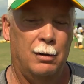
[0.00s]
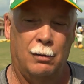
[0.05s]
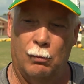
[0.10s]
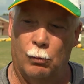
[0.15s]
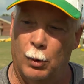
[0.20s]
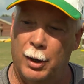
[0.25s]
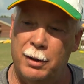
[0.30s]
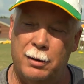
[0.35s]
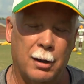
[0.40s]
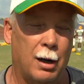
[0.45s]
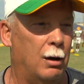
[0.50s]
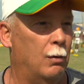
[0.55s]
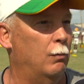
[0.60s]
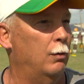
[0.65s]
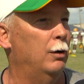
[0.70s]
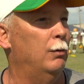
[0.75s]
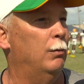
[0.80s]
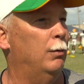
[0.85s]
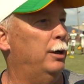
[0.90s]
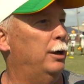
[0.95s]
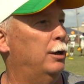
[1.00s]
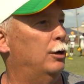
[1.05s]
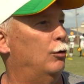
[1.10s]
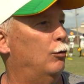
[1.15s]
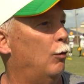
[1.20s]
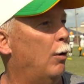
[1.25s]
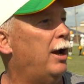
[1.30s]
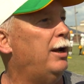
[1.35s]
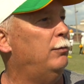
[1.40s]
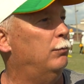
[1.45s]
We thought we were in a
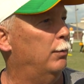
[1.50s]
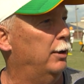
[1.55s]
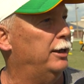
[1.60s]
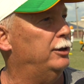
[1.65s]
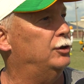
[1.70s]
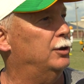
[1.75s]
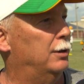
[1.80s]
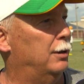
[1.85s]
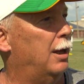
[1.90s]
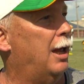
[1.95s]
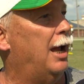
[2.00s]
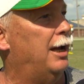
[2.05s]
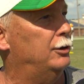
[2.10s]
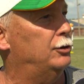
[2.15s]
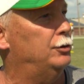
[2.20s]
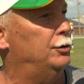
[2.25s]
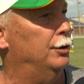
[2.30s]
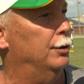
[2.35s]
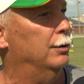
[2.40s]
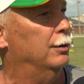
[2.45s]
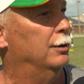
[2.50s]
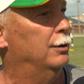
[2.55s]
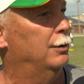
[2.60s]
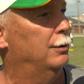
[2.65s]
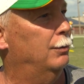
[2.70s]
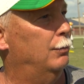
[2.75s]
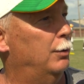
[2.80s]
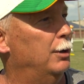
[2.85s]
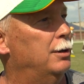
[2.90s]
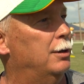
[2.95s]
great region last year.
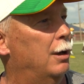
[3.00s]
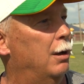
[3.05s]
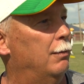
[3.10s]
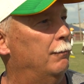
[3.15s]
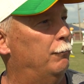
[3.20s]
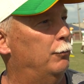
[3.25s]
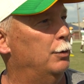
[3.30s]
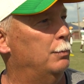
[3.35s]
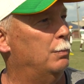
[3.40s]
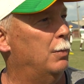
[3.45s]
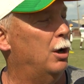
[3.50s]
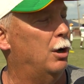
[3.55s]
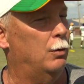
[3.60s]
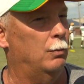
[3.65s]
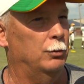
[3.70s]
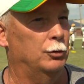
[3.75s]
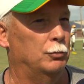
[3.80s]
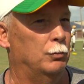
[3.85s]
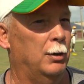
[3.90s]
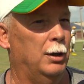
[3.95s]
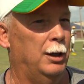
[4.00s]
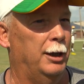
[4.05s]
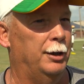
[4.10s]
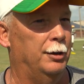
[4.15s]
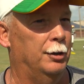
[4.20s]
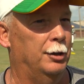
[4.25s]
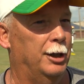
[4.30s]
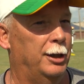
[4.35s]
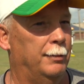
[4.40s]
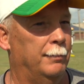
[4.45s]
We thought football was really
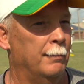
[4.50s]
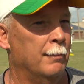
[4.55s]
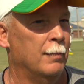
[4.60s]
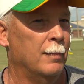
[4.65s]
good.